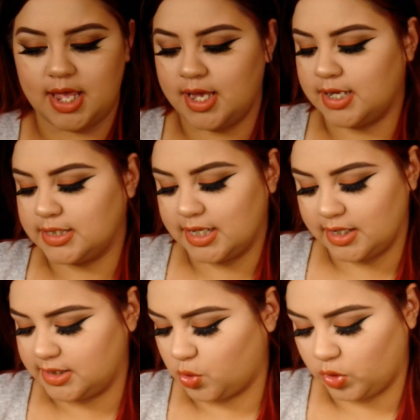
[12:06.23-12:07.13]
And
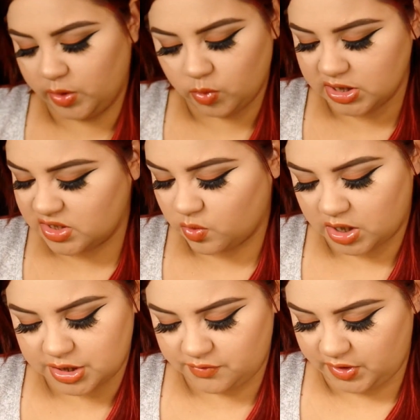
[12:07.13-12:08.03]
it's only one
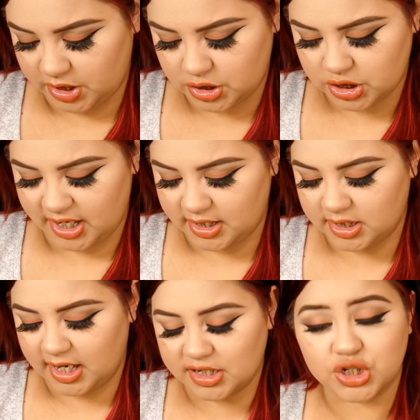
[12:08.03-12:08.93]
swatch of each and
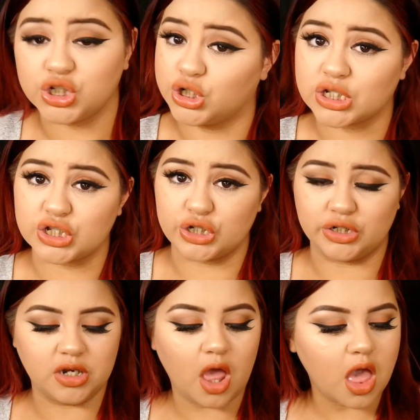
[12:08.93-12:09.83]
it actually looks
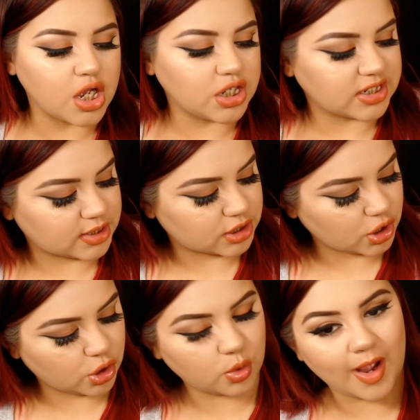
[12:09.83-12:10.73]
good.
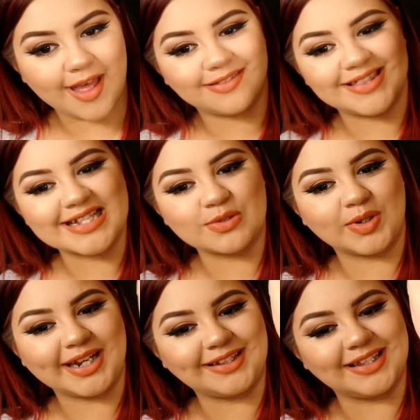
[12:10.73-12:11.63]
So this
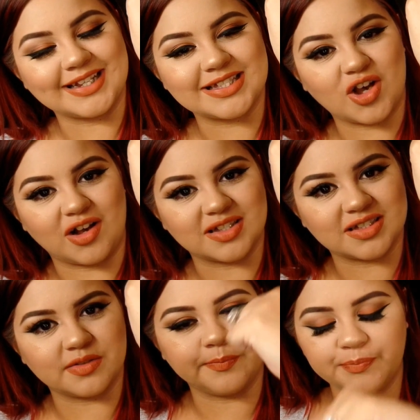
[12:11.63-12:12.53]
one I think is
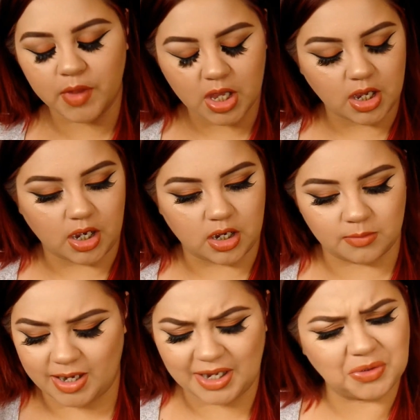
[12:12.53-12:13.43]
awesome.
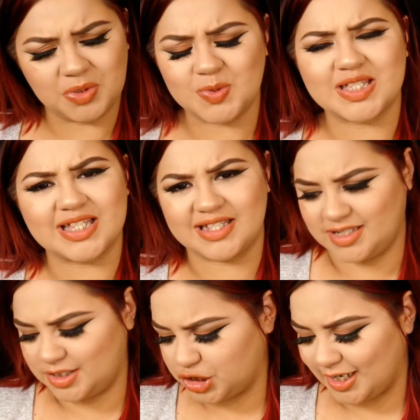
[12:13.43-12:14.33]
Um, I don't use
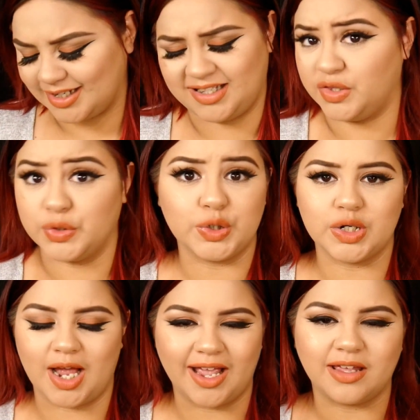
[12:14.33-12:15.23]
this shade
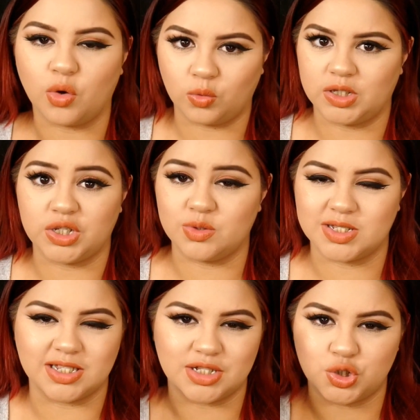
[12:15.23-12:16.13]
either. I only
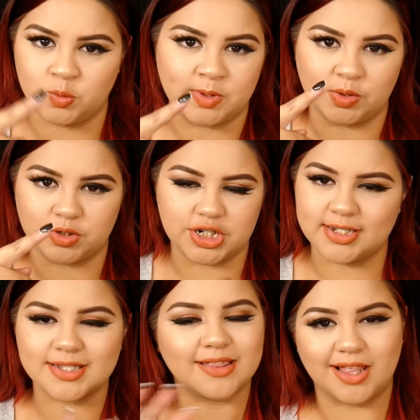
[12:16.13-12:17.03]
use the two middle
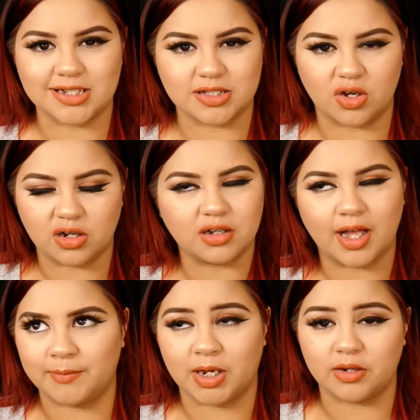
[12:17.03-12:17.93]
shades. That's all.
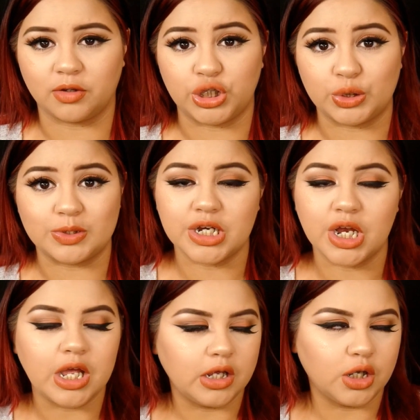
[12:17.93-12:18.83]
I'm not a huge
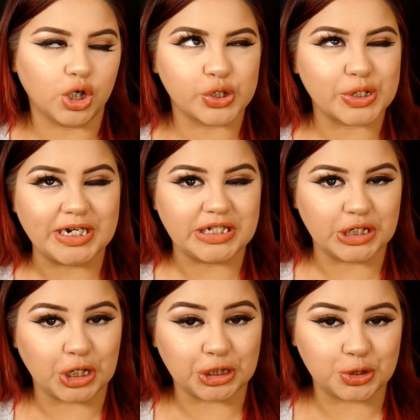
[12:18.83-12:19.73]

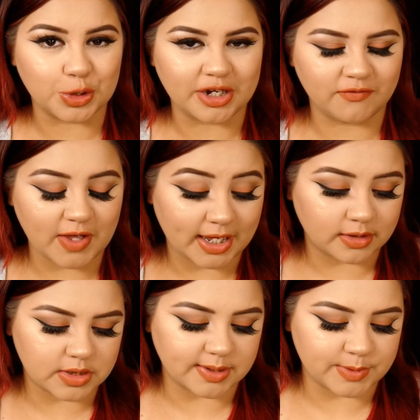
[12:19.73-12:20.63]
crazy contouring
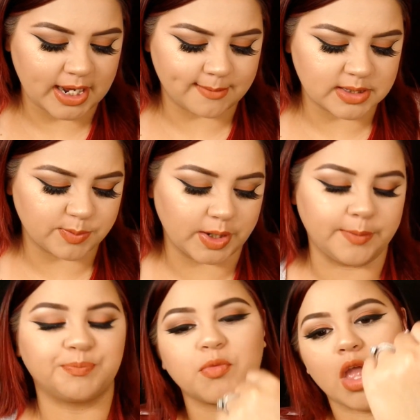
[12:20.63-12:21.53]
fan sometimes, but